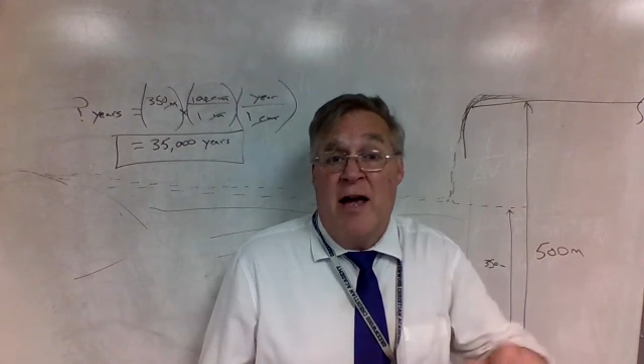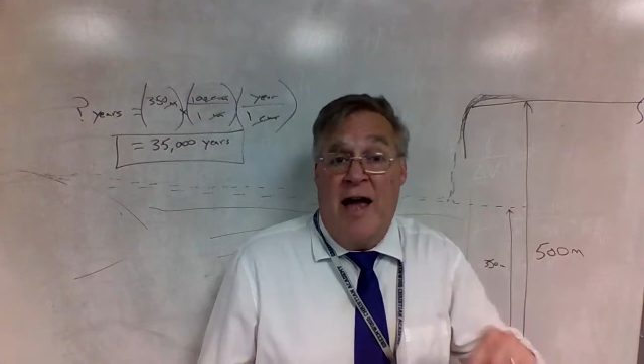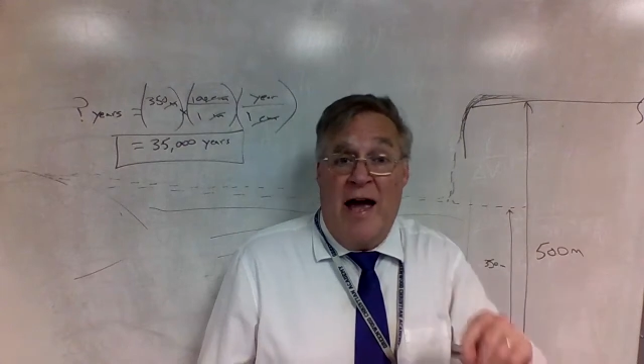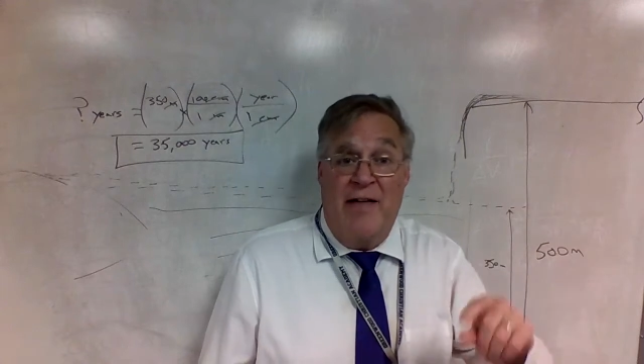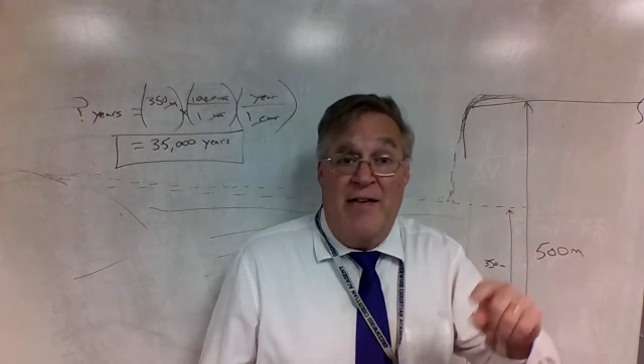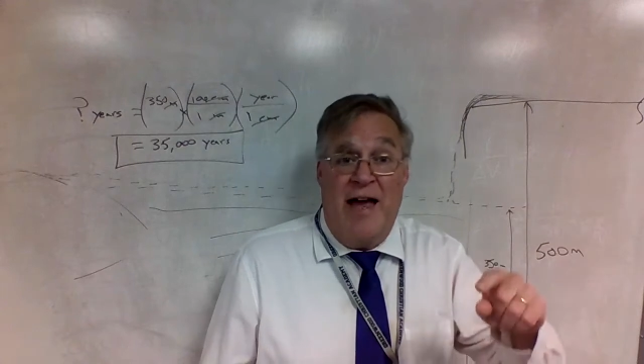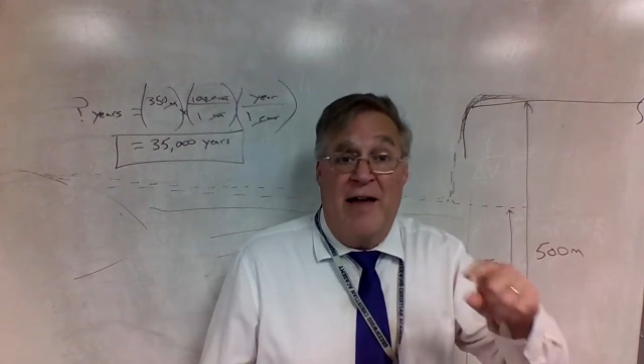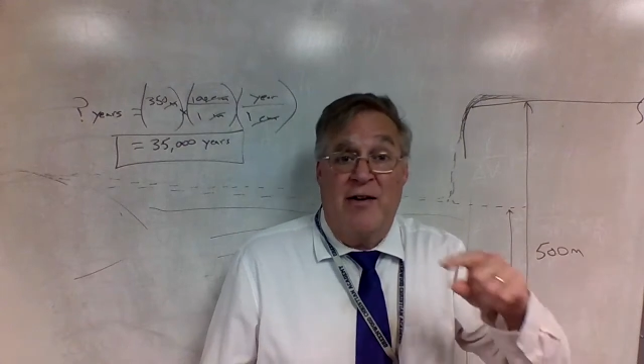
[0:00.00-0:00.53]

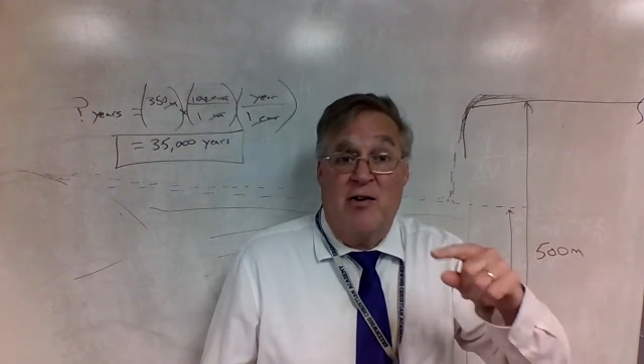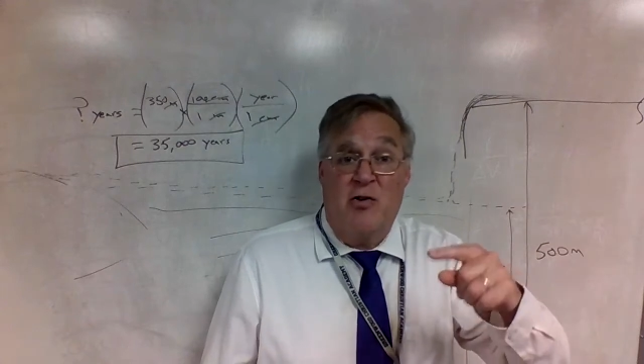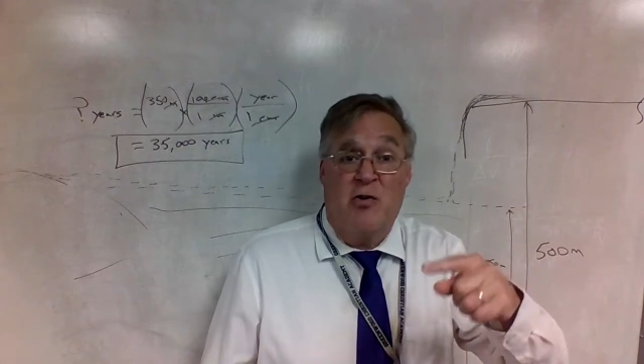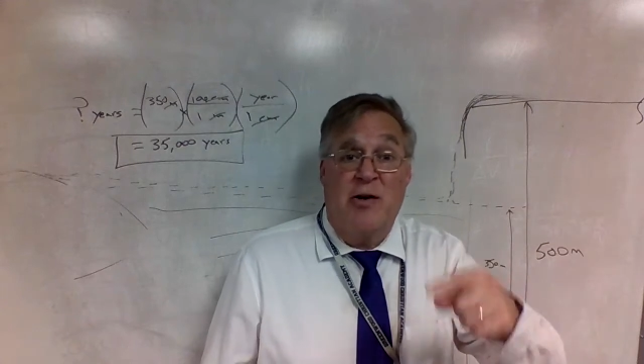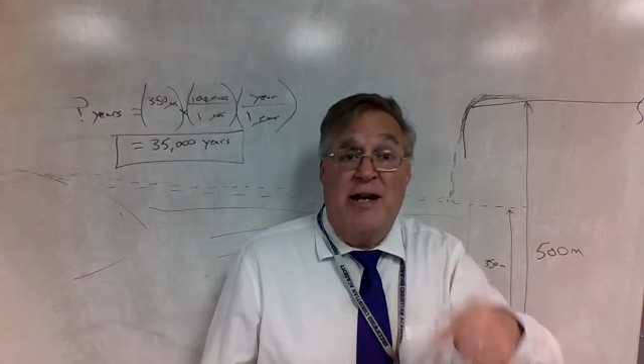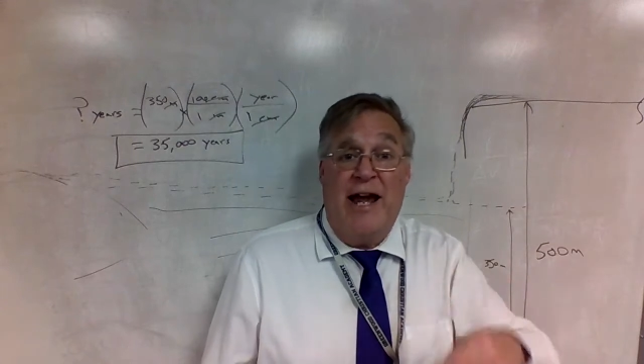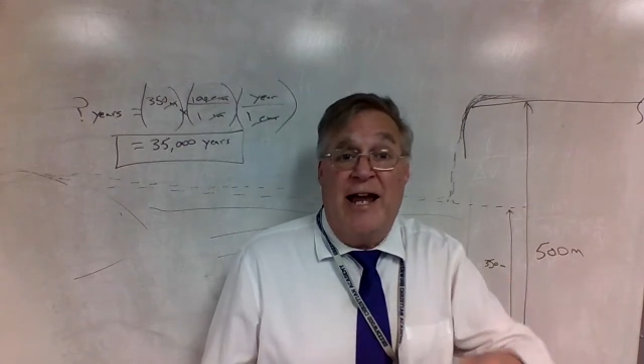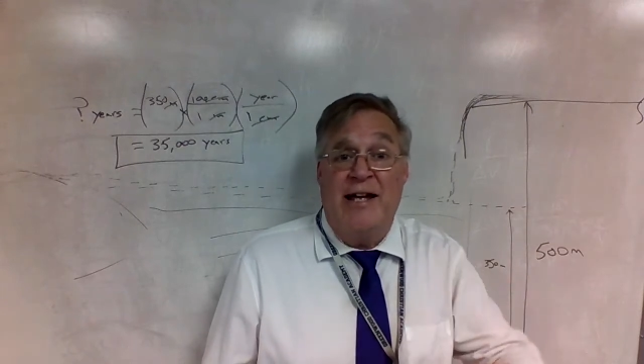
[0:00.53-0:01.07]
and that
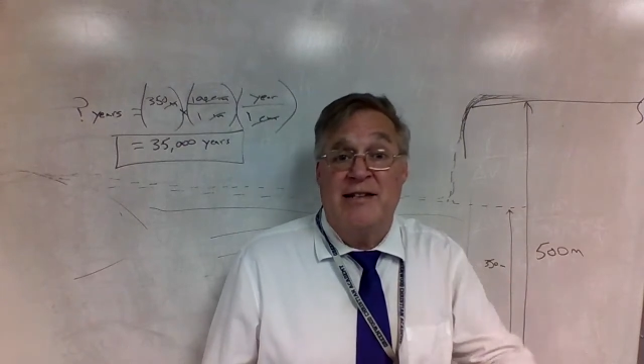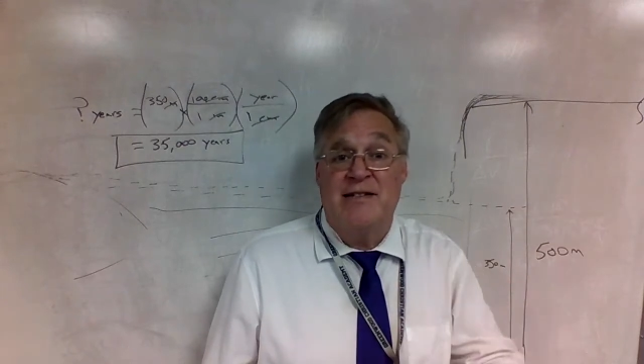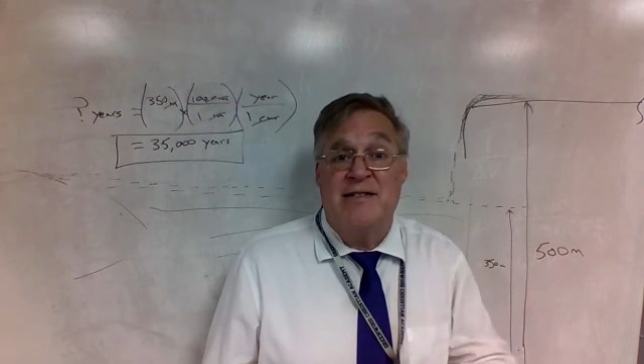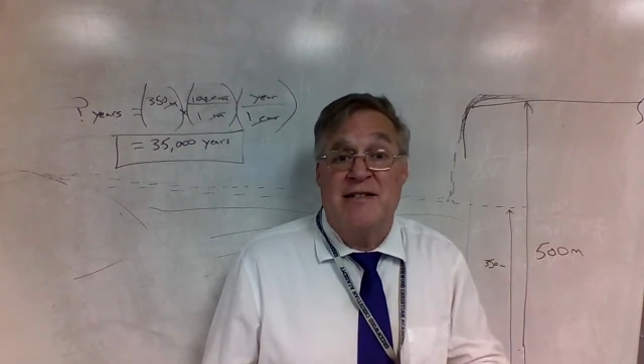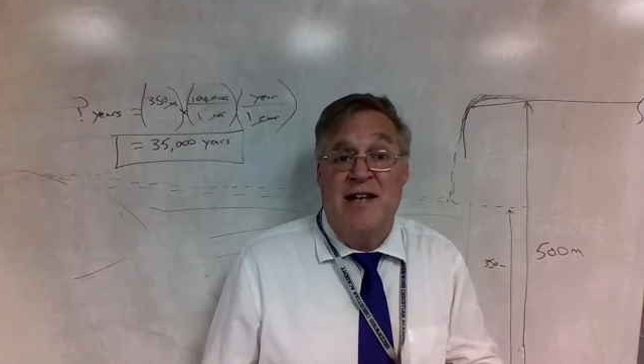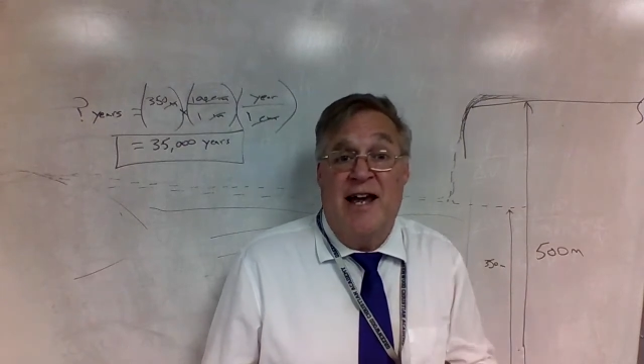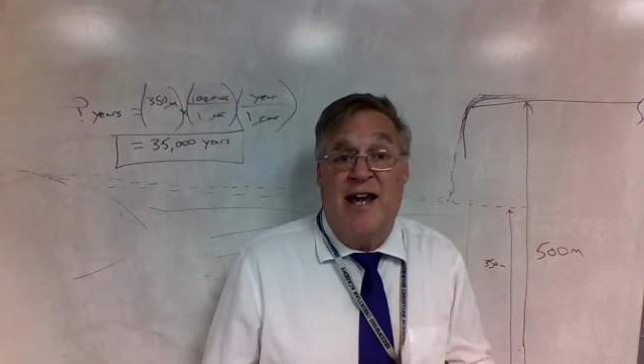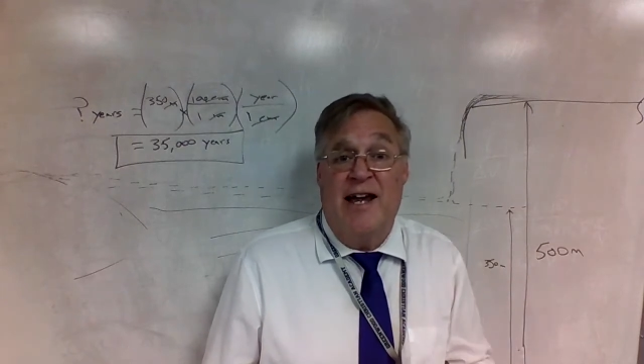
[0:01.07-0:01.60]

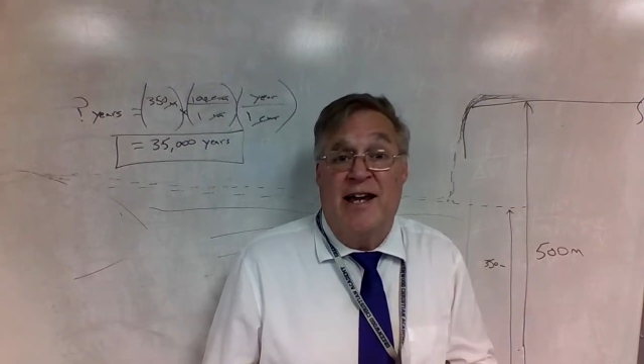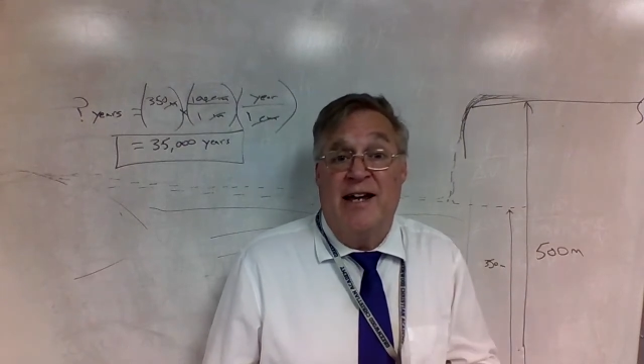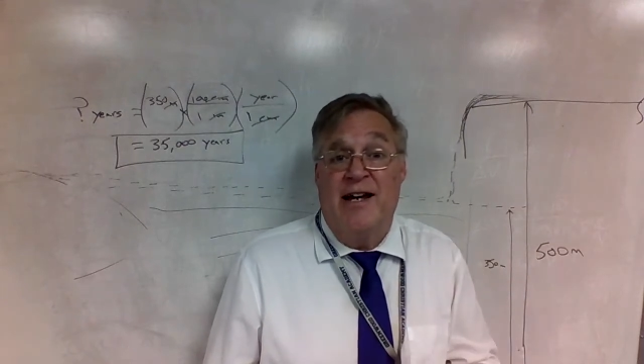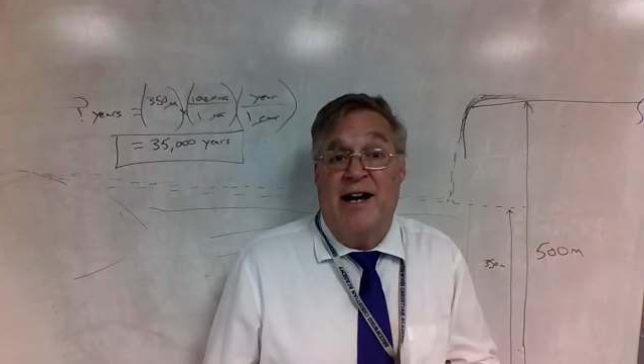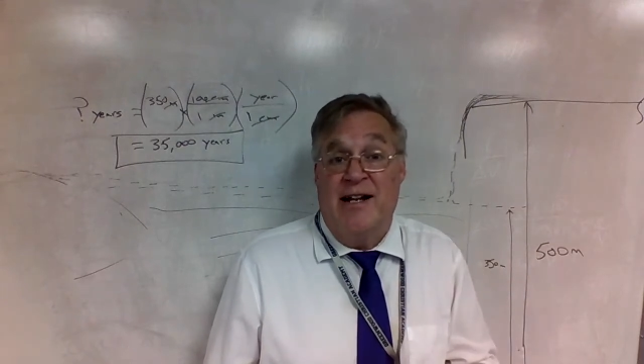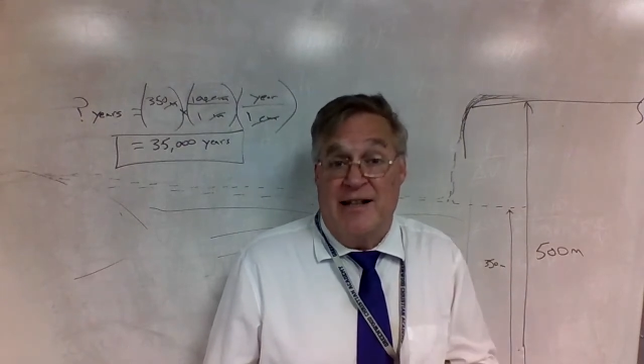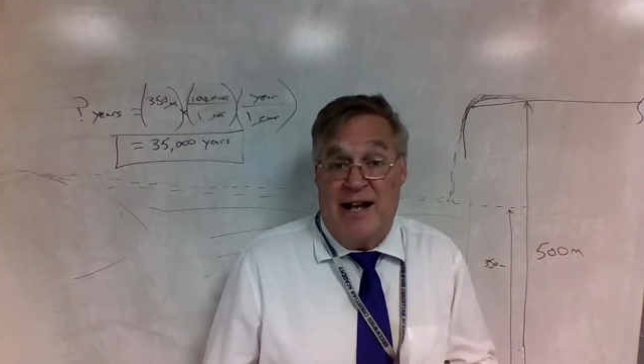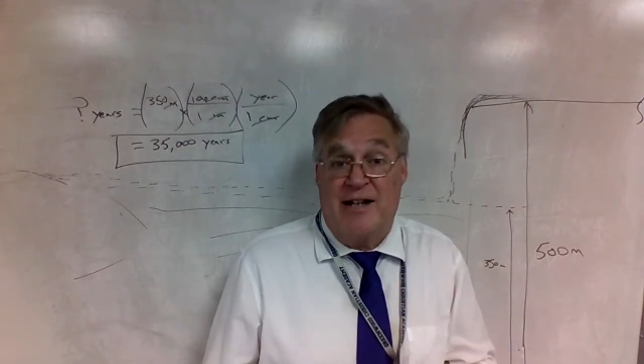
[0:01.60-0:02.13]
creates
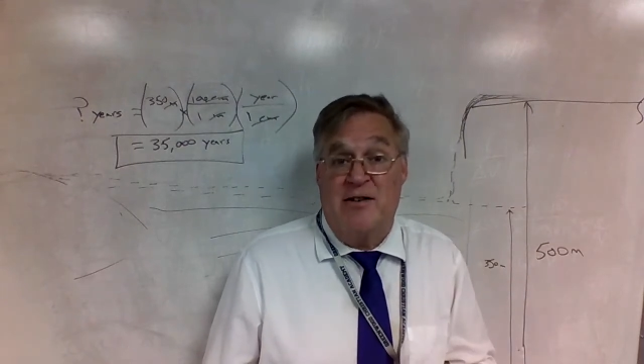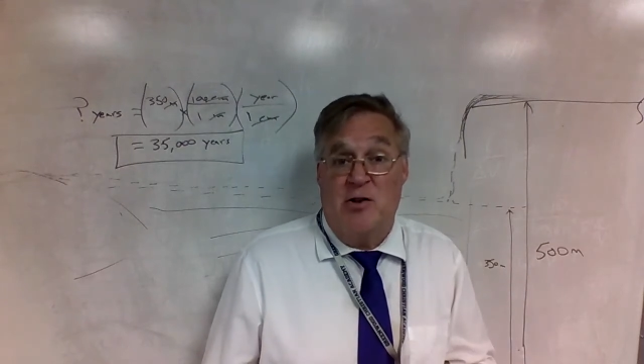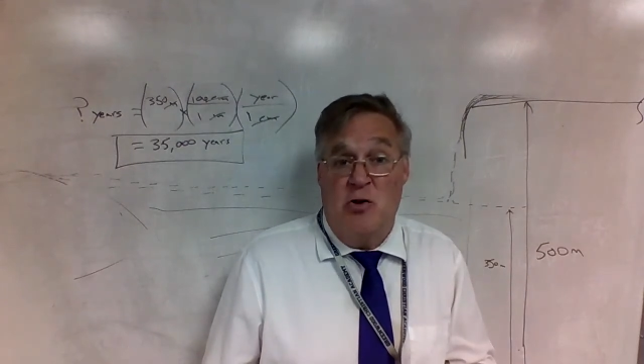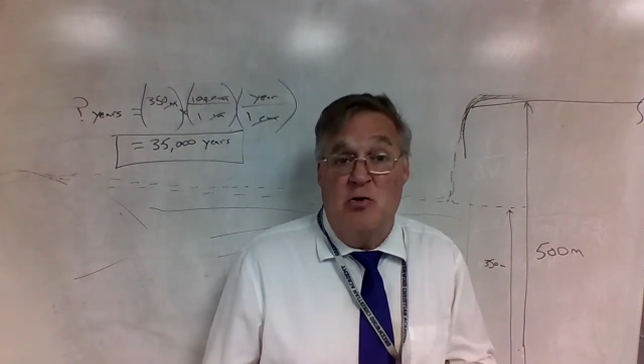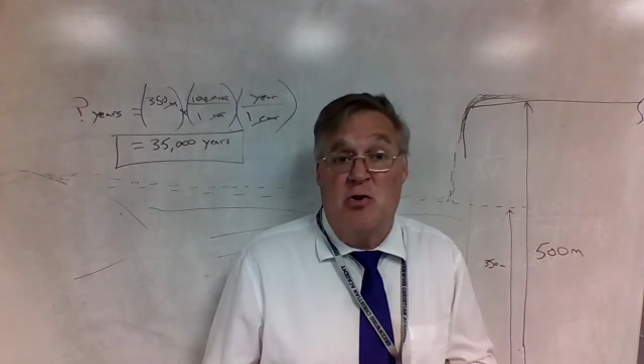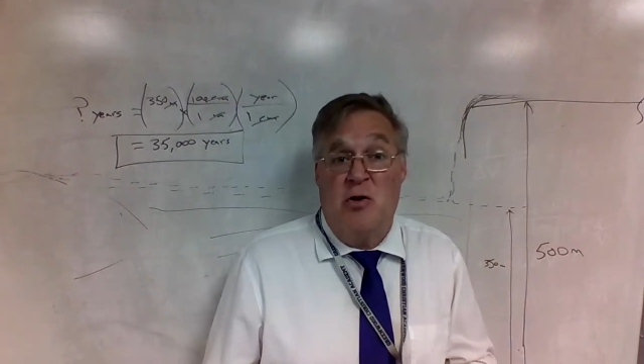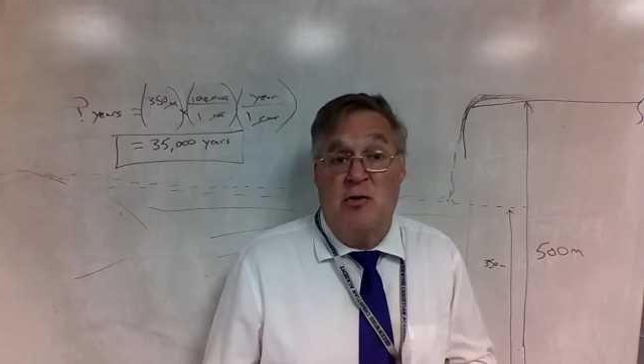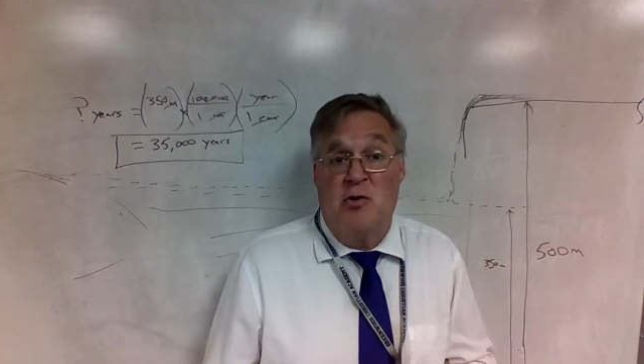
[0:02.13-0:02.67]

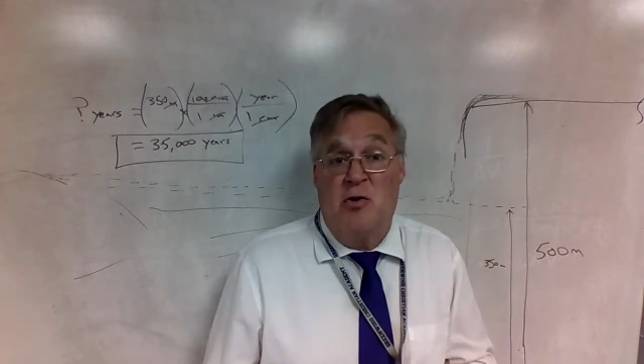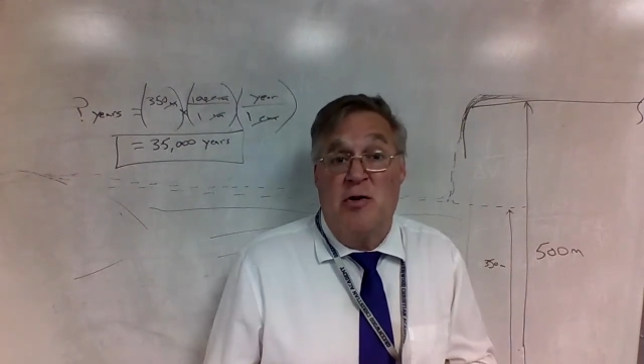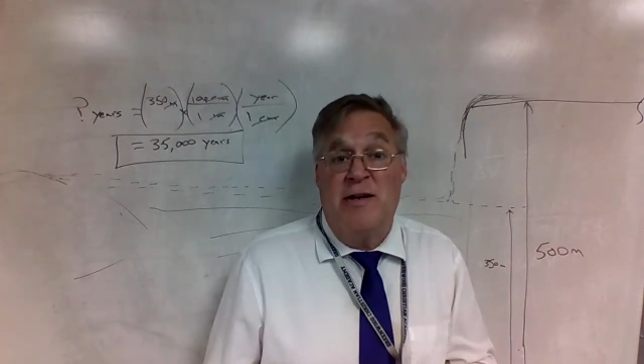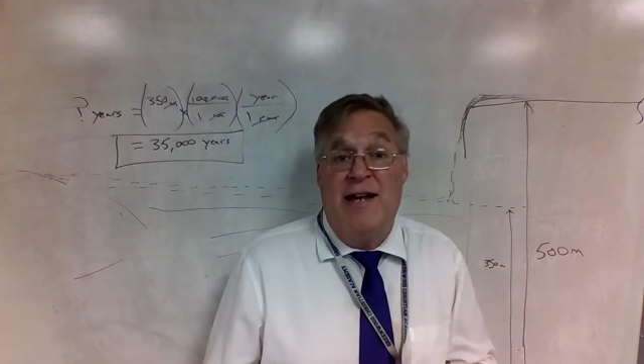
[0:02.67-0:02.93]
you can